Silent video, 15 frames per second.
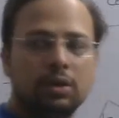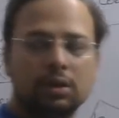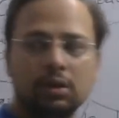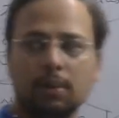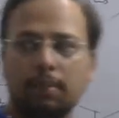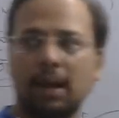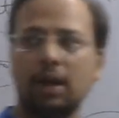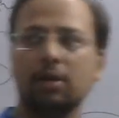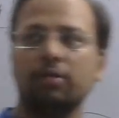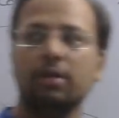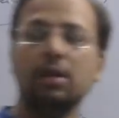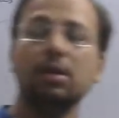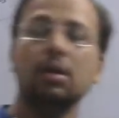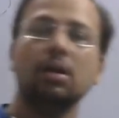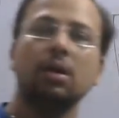The bank
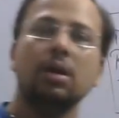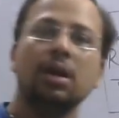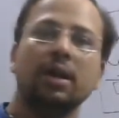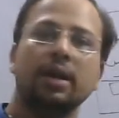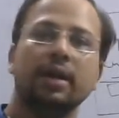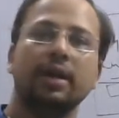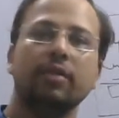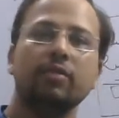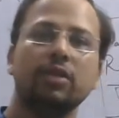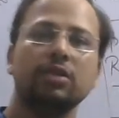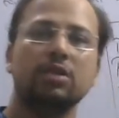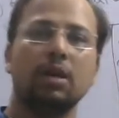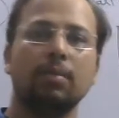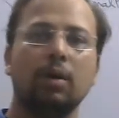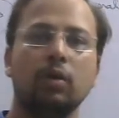will give this
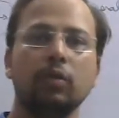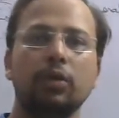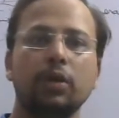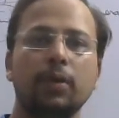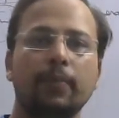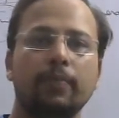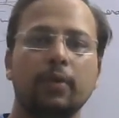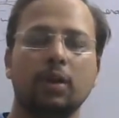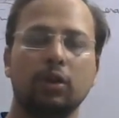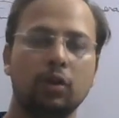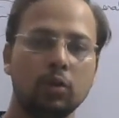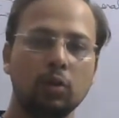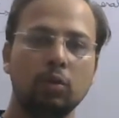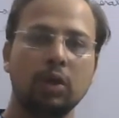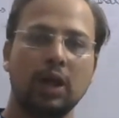amount
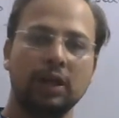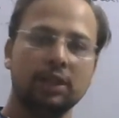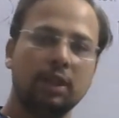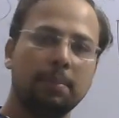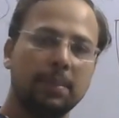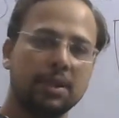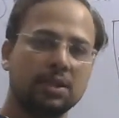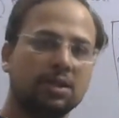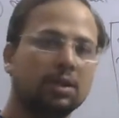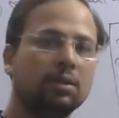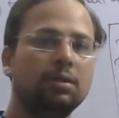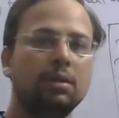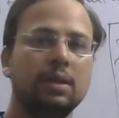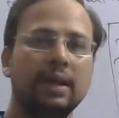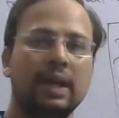to other person
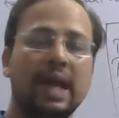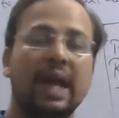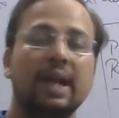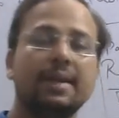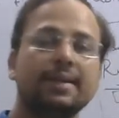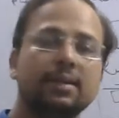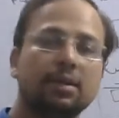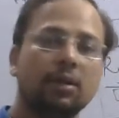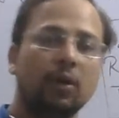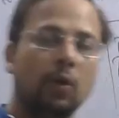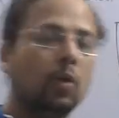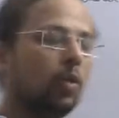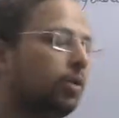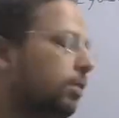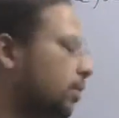as
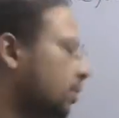loan,